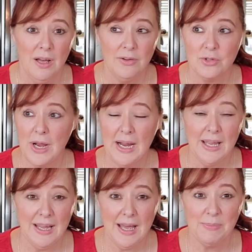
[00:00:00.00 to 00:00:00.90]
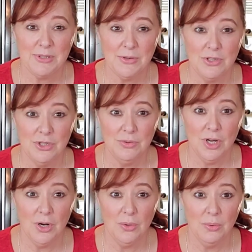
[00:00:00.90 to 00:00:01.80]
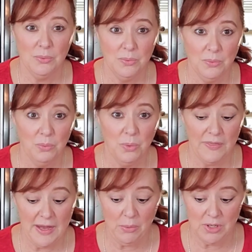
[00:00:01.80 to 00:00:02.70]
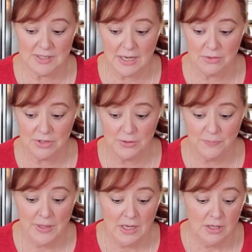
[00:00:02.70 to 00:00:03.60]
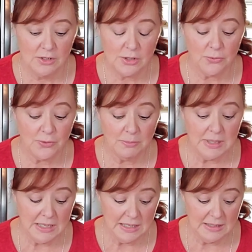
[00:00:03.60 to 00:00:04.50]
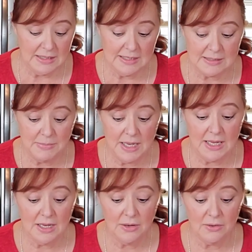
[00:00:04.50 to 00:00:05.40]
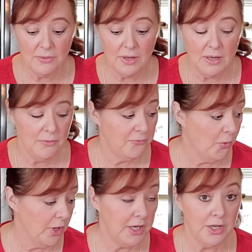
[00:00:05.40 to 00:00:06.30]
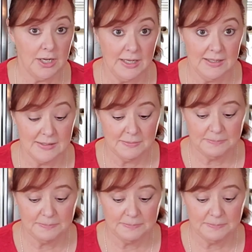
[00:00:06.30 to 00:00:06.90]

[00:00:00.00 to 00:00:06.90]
tracking app so that you know what that works out to. So for me, these make 40 cookies.